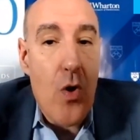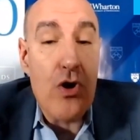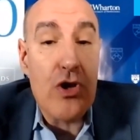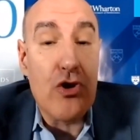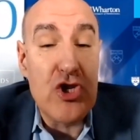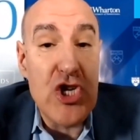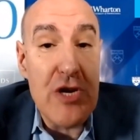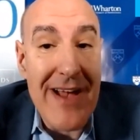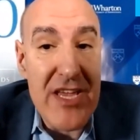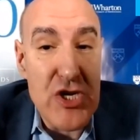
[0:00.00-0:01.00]
or
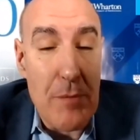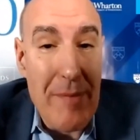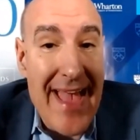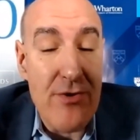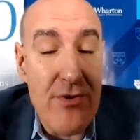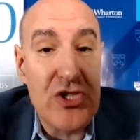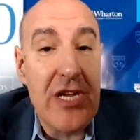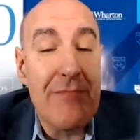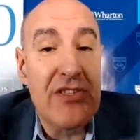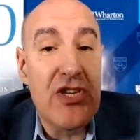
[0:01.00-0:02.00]
Toshiba in Japan or
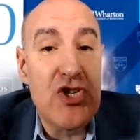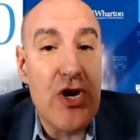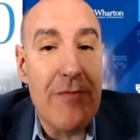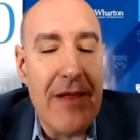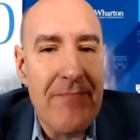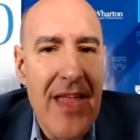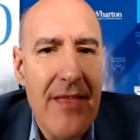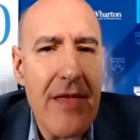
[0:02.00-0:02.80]
Siemens in Germany,